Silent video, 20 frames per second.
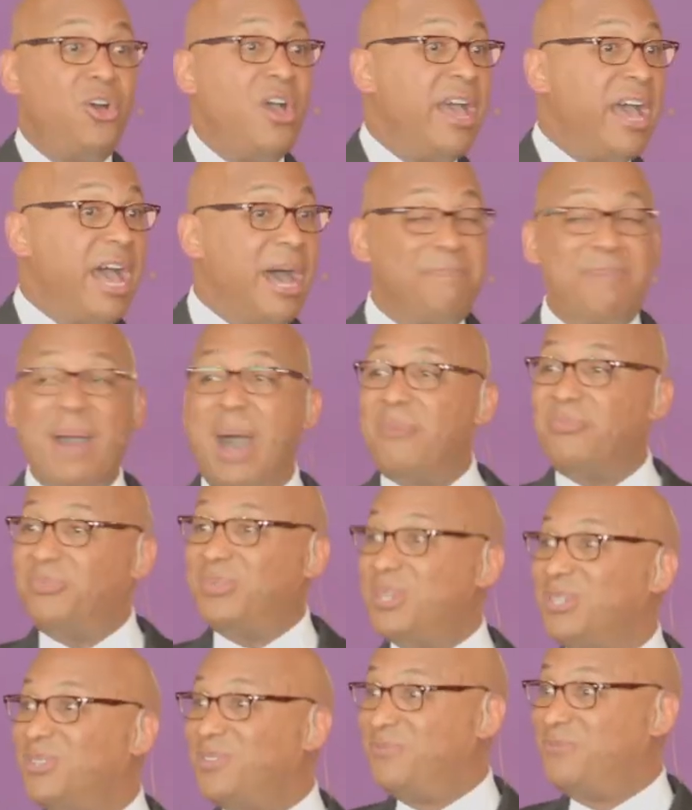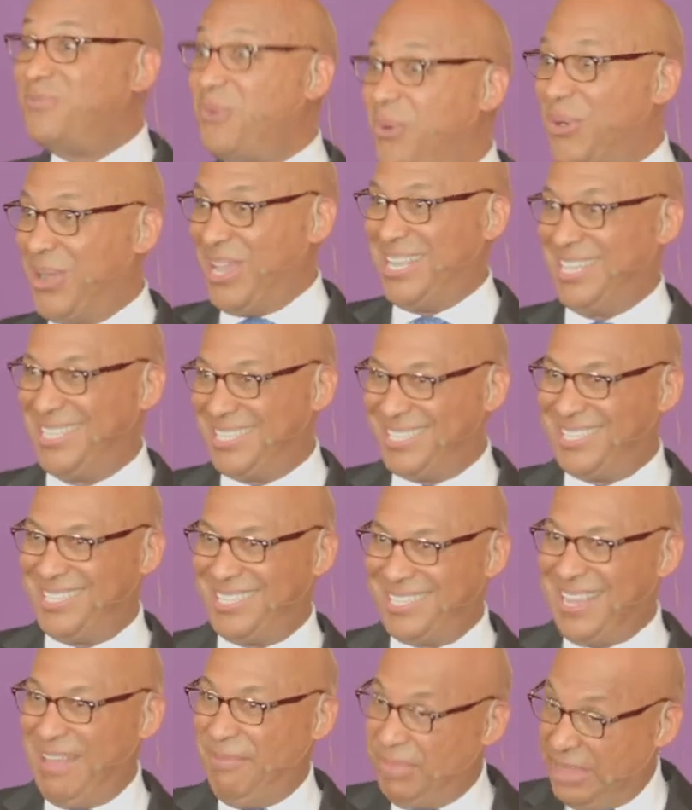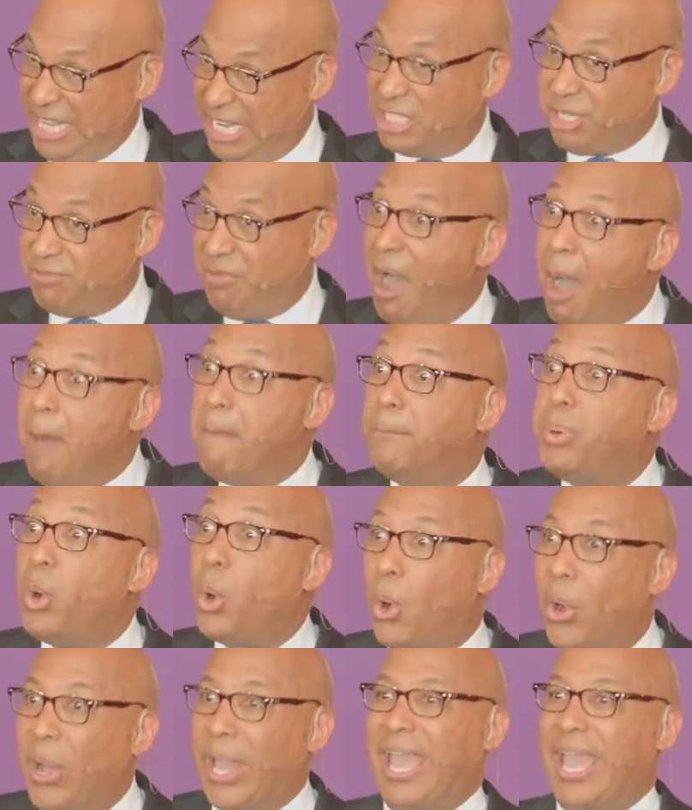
about this voice, this boy.